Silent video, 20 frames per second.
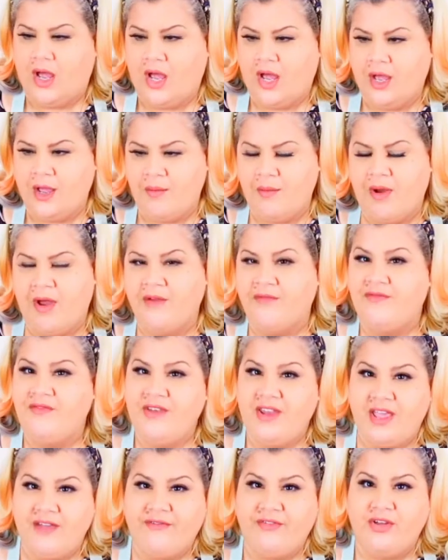I've
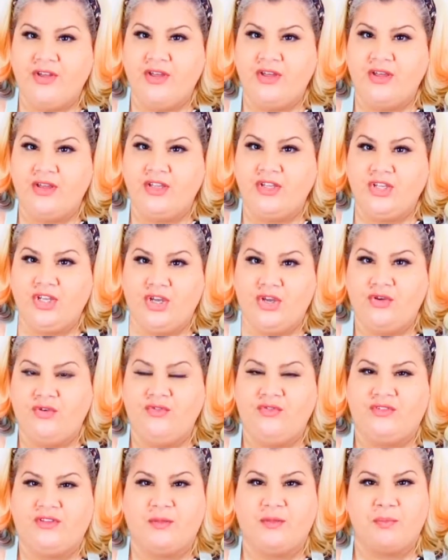never
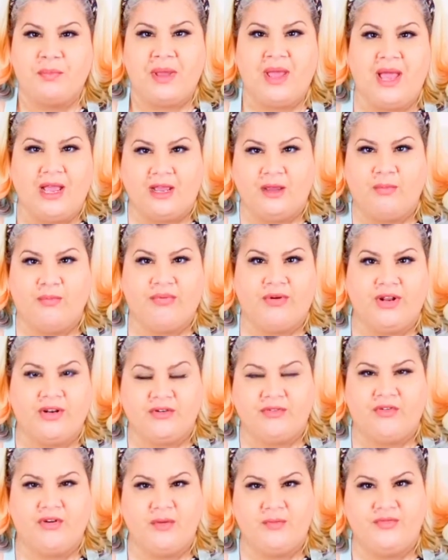used the pack
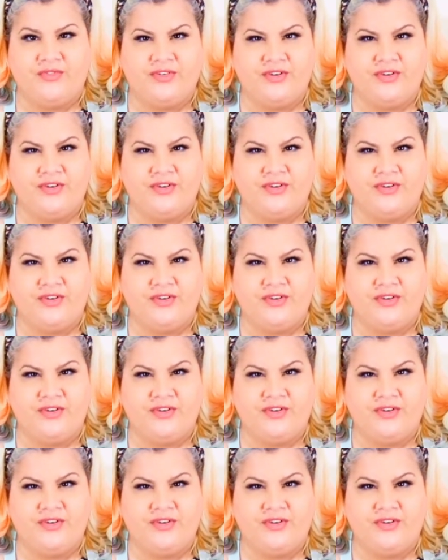breadcrumbs.